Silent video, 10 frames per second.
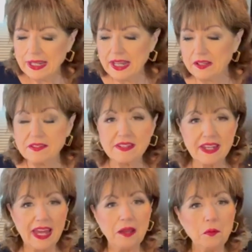Now,
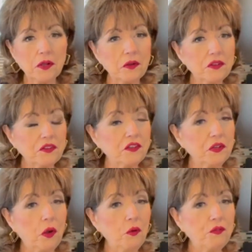today, we're going to just
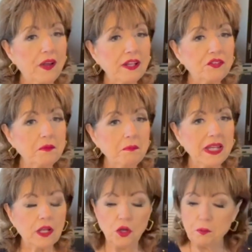do old fashioned
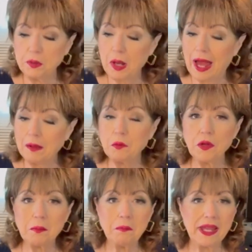meatloaf, but I'm
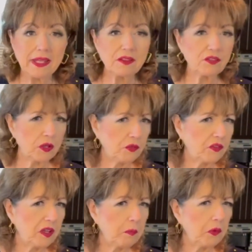going to make it so
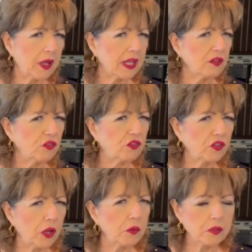simple and
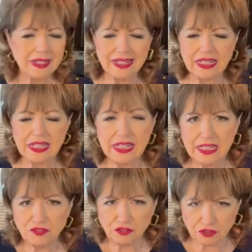so
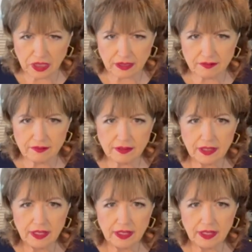delicious.